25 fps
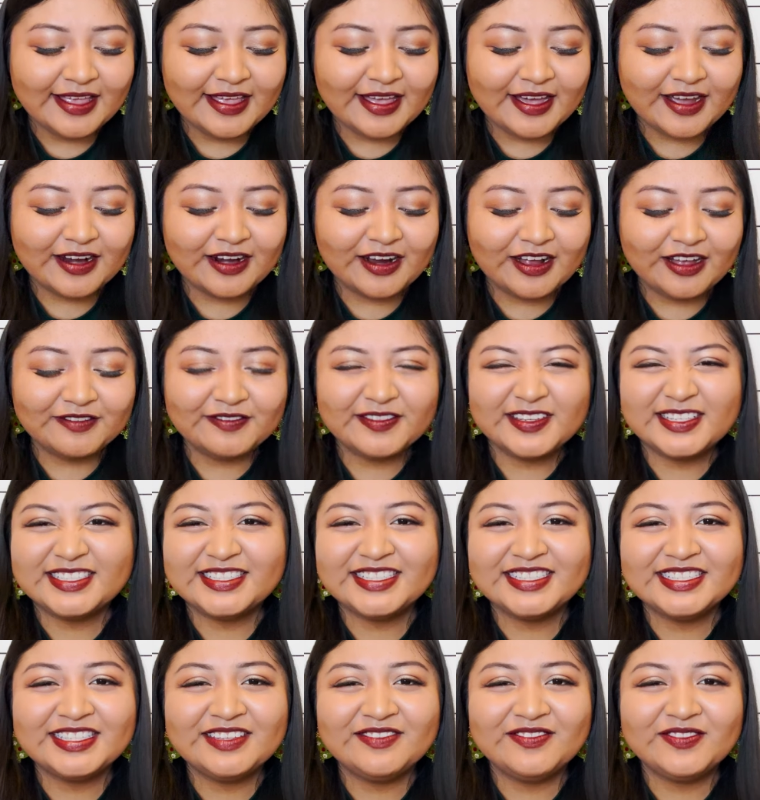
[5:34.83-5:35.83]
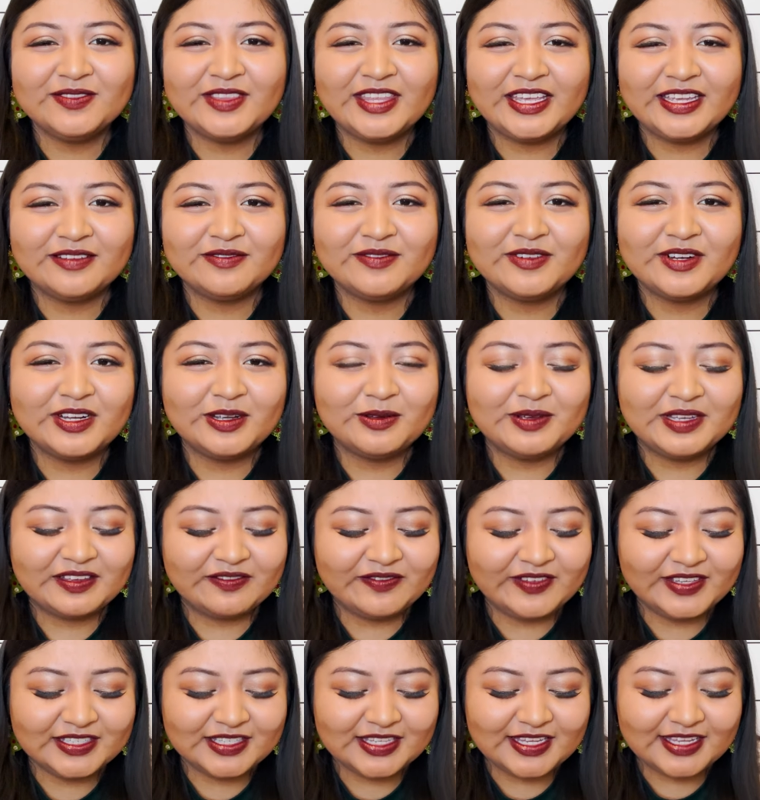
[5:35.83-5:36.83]
our office just to, like for a quick
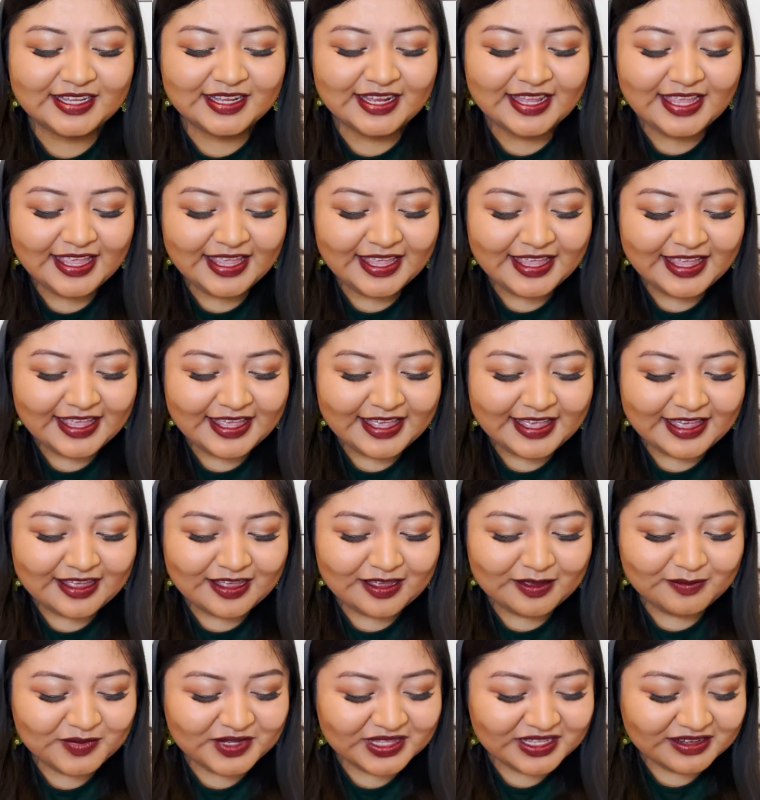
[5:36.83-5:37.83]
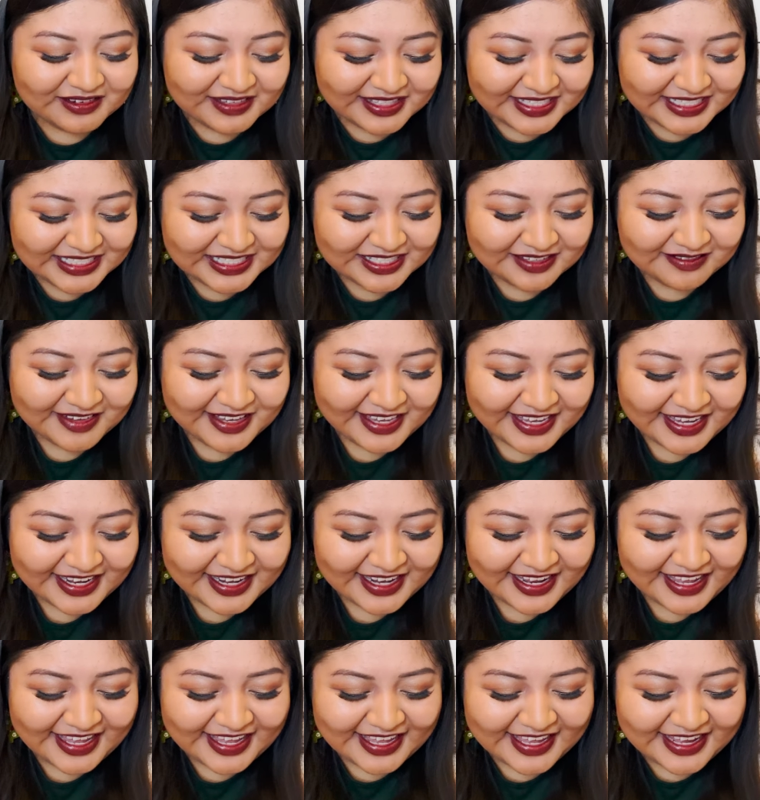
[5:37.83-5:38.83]
visit. Um, but they're really
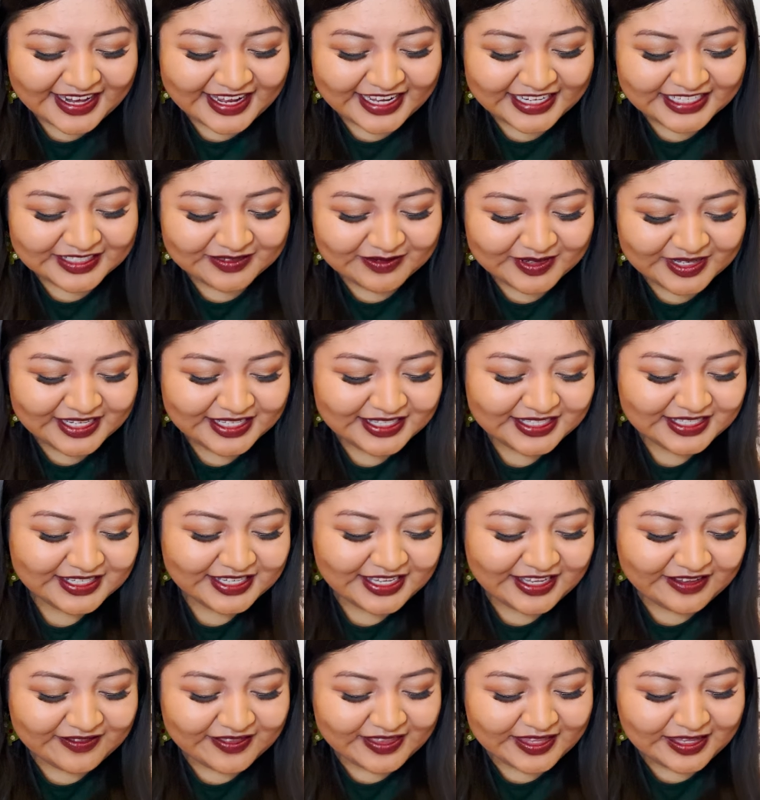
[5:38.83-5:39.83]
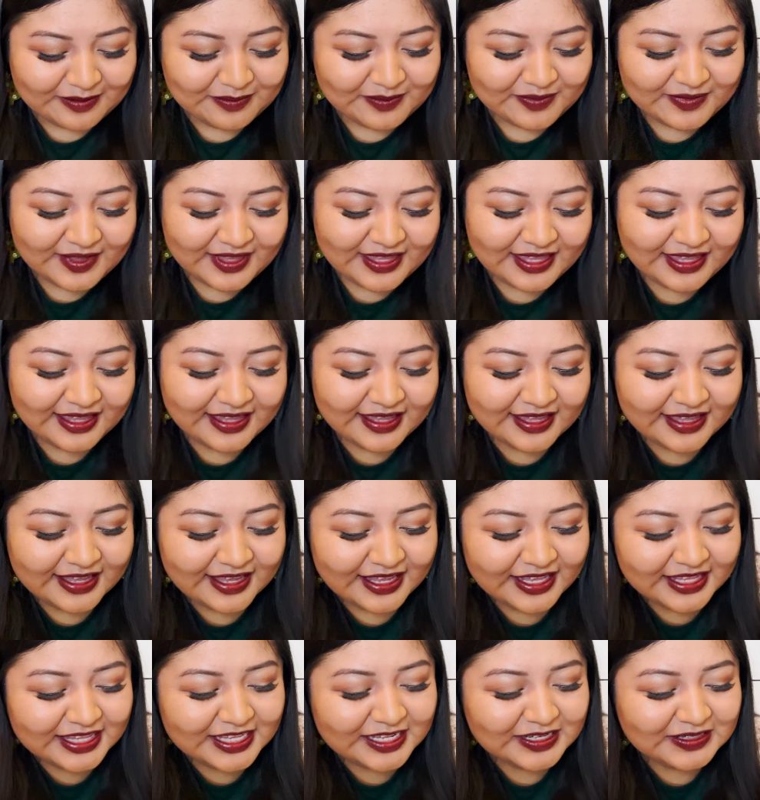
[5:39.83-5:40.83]
sweet and I just wanted to give them
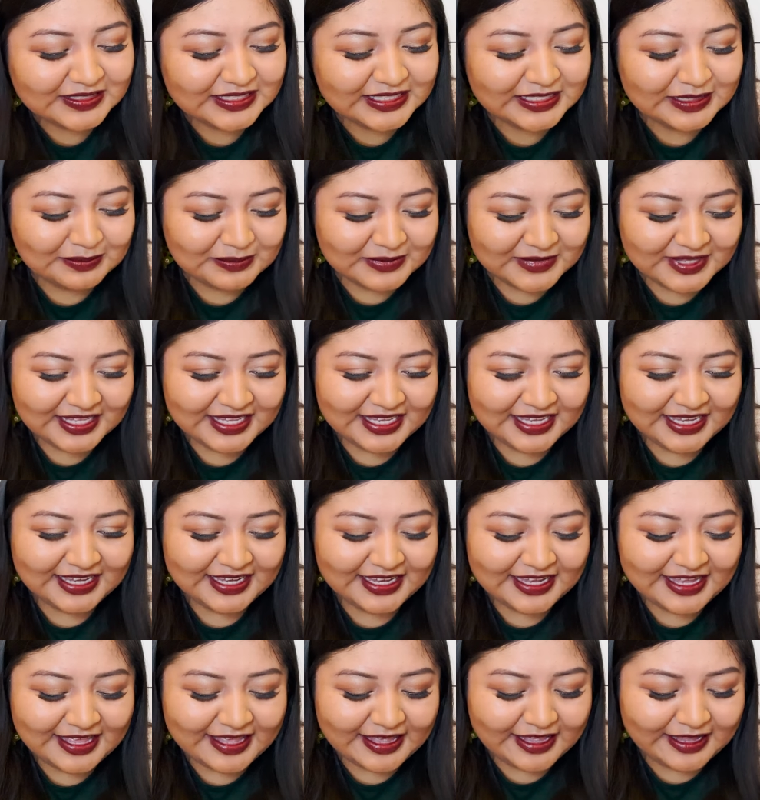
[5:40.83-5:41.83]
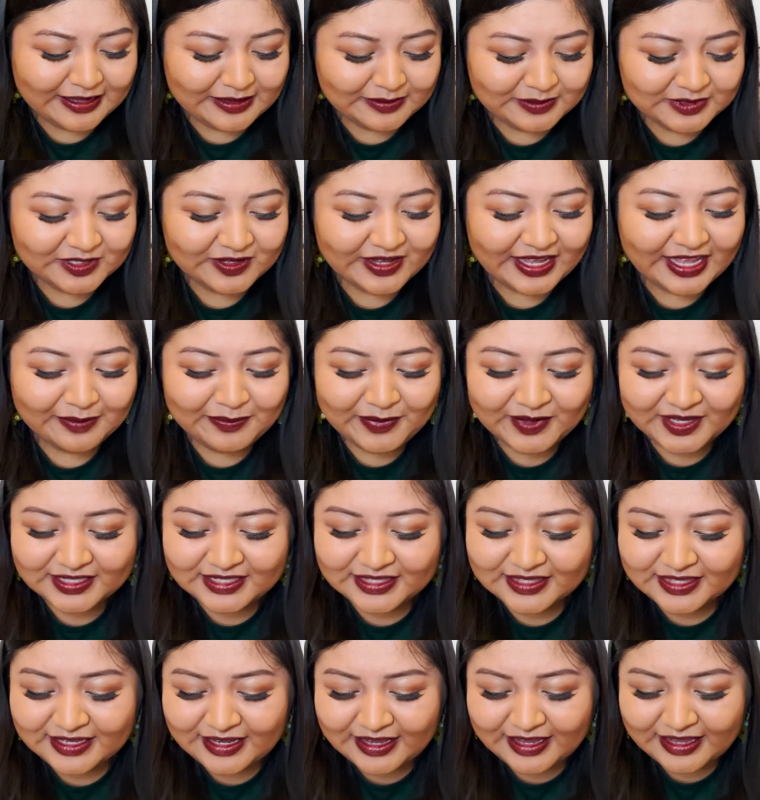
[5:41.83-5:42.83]
a little something. Um, so I
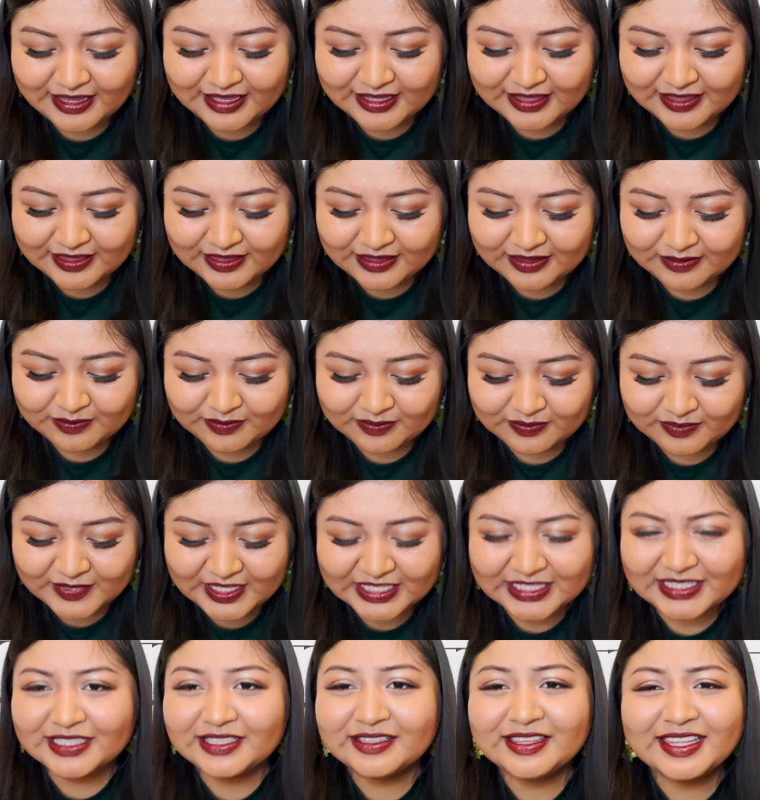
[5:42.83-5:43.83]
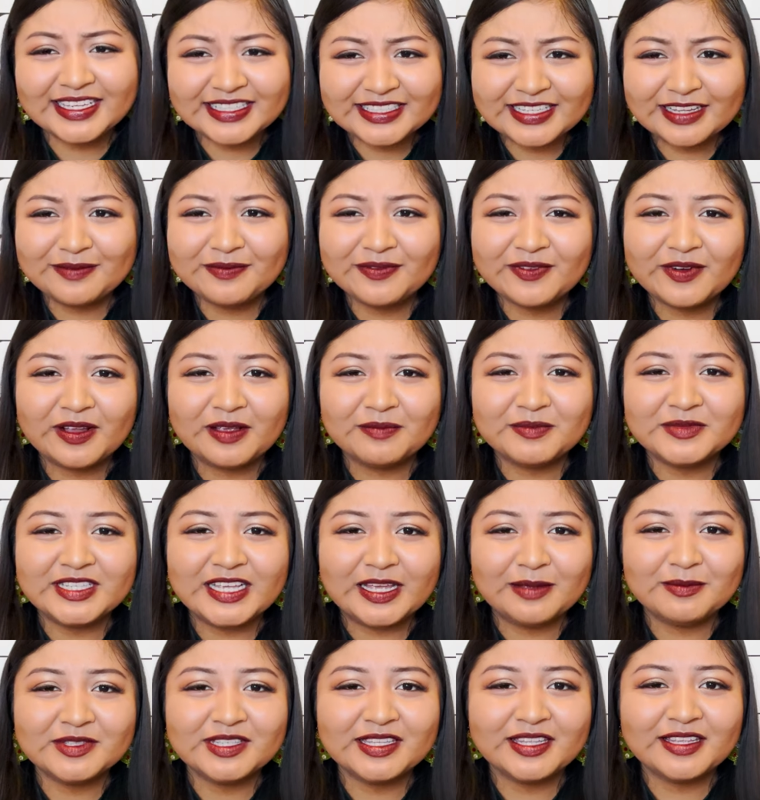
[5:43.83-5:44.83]
picked uh, this, these up from
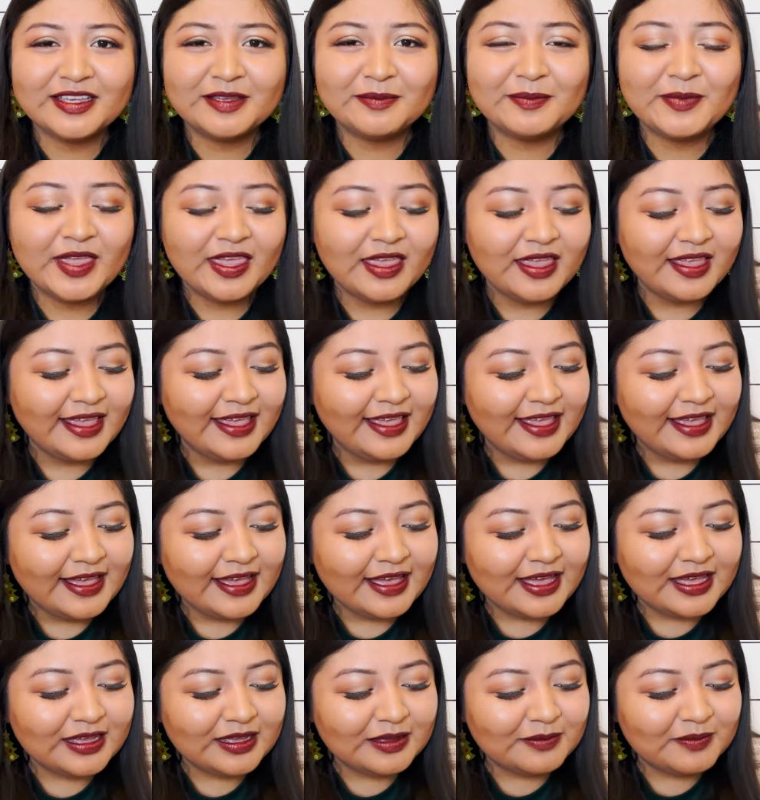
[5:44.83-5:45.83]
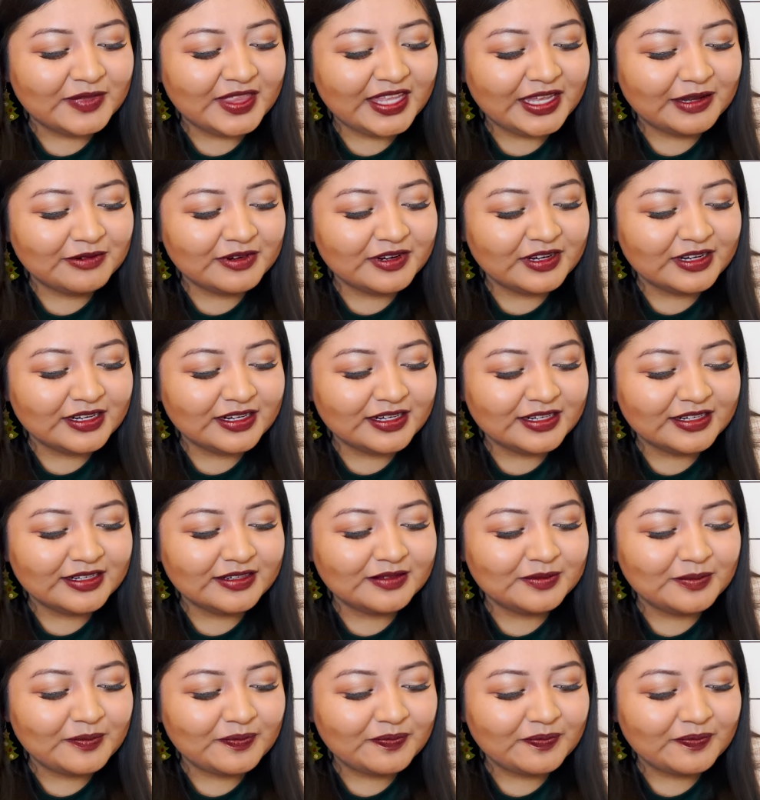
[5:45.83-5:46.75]
Sam's Club. Um, they were